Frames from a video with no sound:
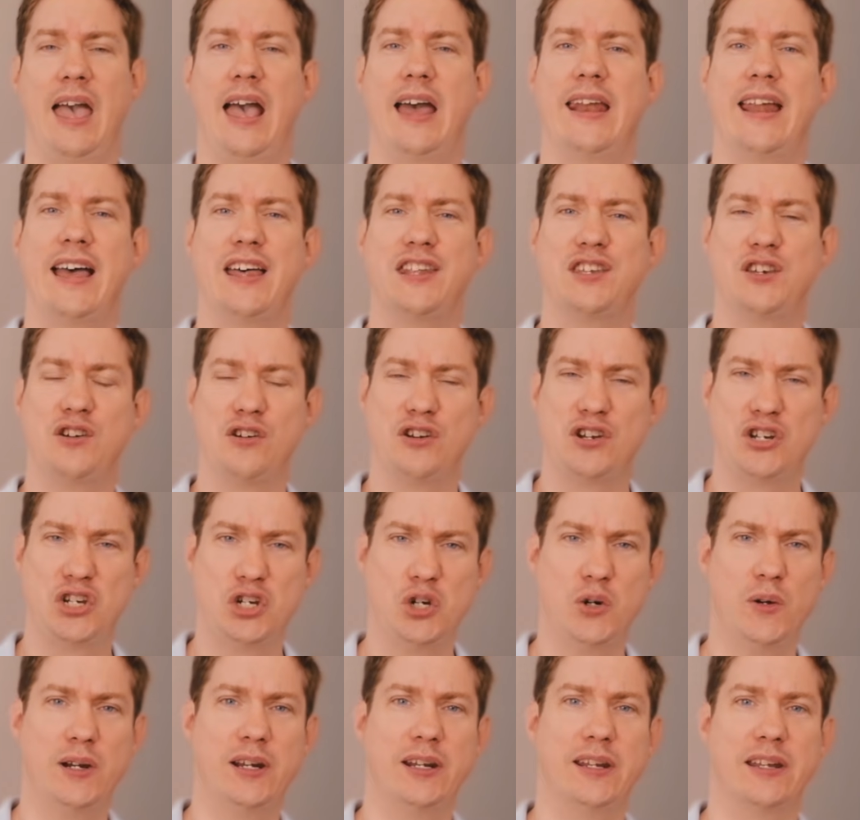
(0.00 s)
And as you're
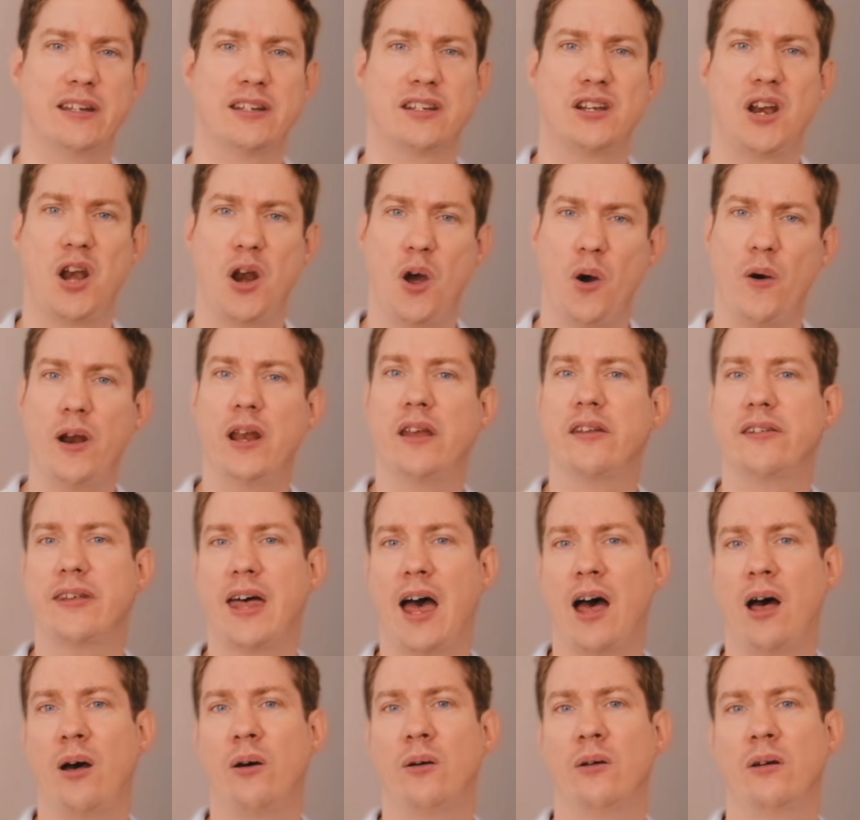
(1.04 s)
doing this, notice
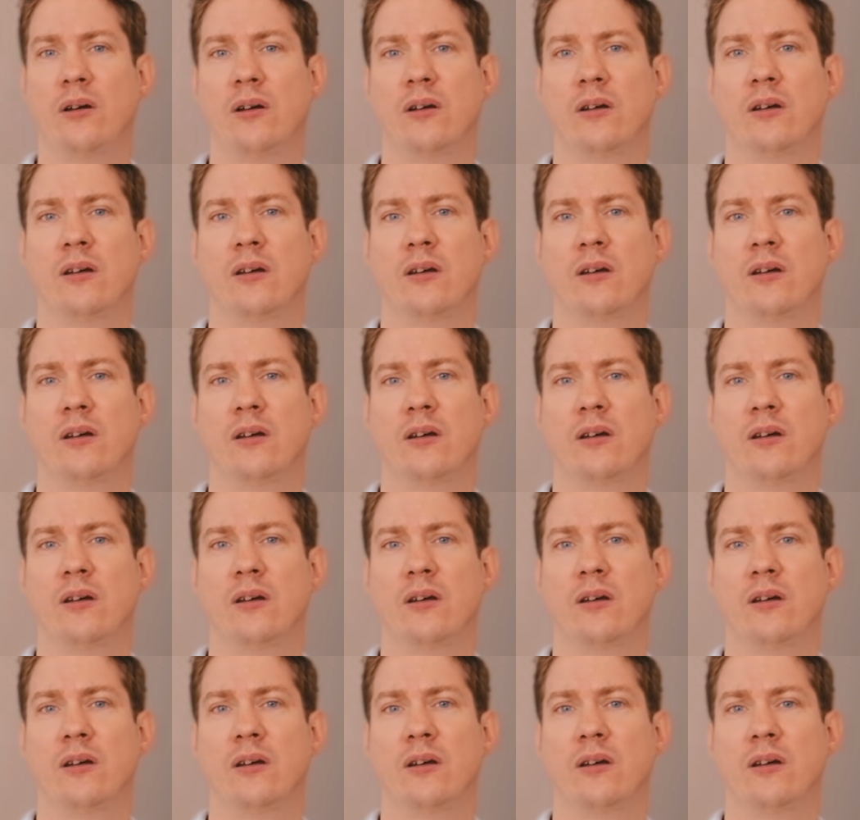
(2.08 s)
how